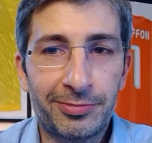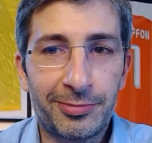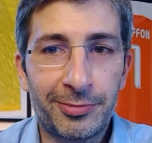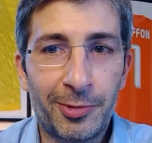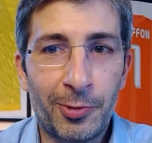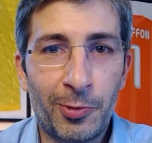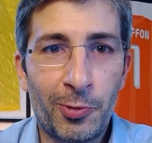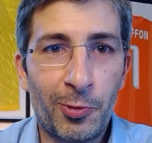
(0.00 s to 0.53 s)

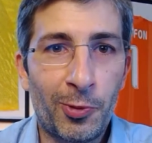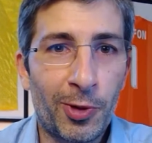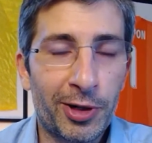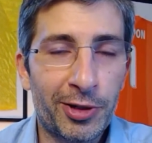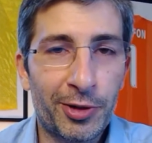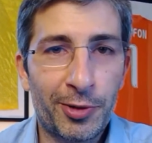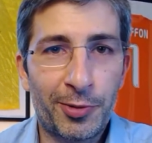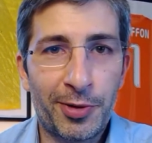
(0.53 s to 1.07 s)

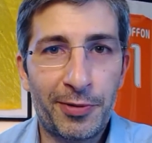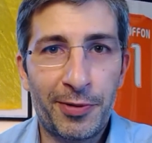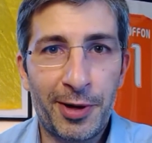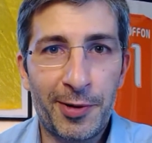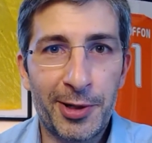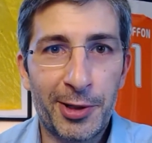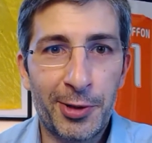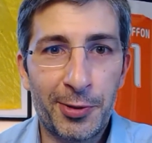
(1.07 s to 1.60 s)
what you're
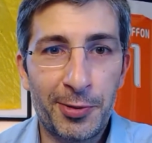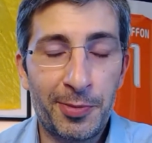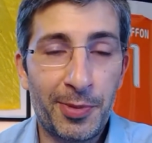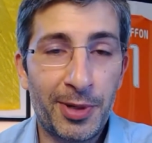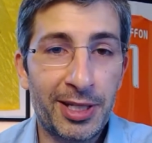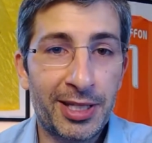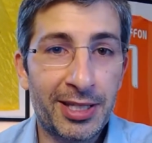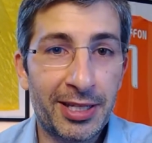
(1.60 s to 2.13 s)
referring to,
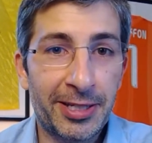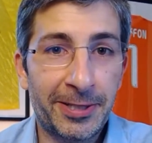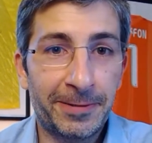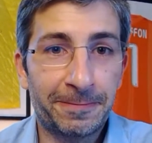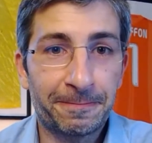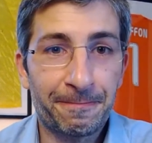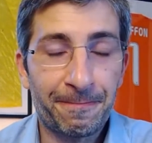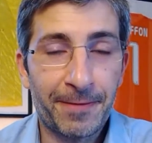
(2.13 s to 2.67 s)
but
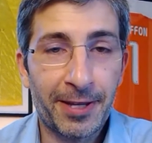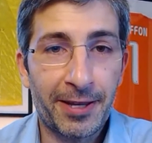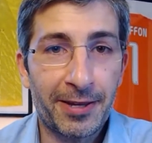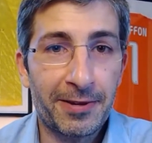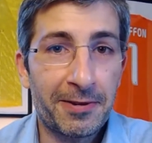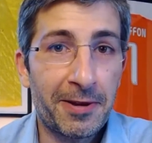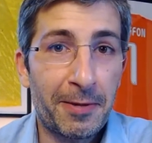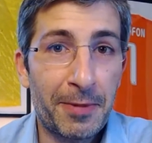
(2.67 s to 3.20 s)
I
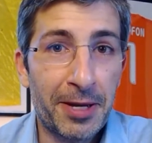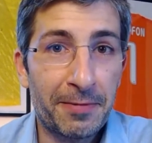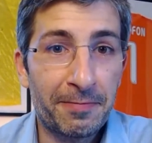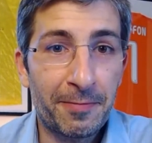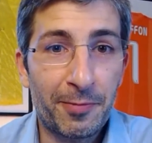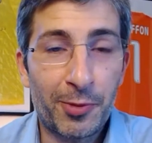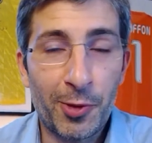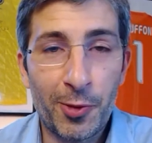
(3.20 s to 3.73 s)
mean,
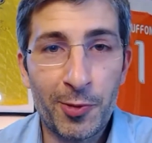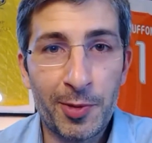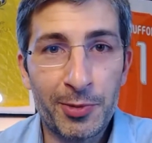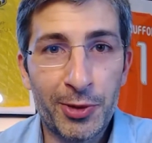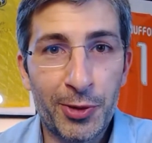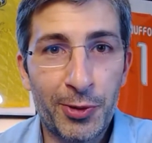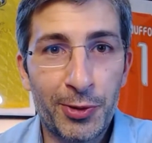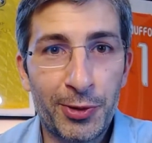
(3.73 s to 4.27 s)

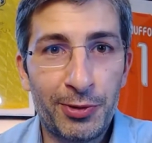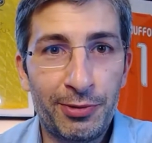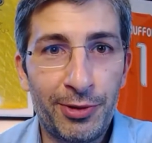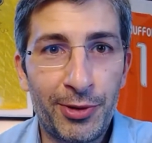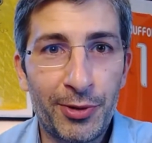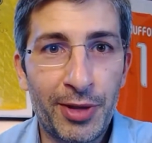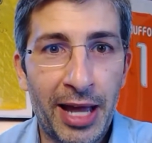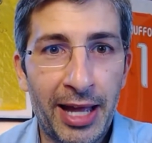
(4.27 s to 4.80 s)
programs could
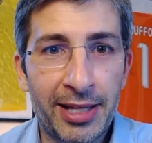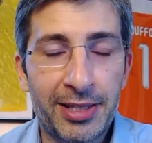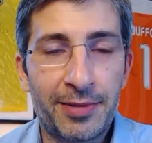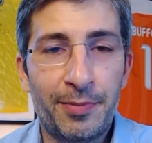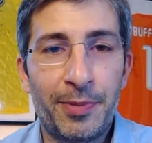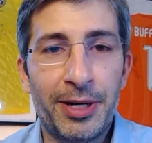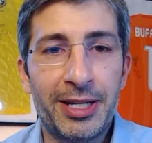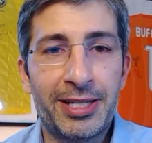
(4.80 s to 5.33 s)
do that,
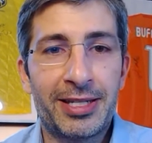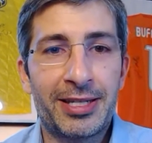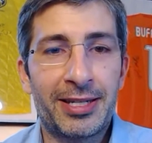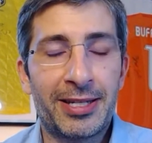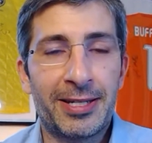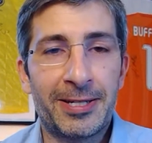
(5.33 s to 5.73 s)
but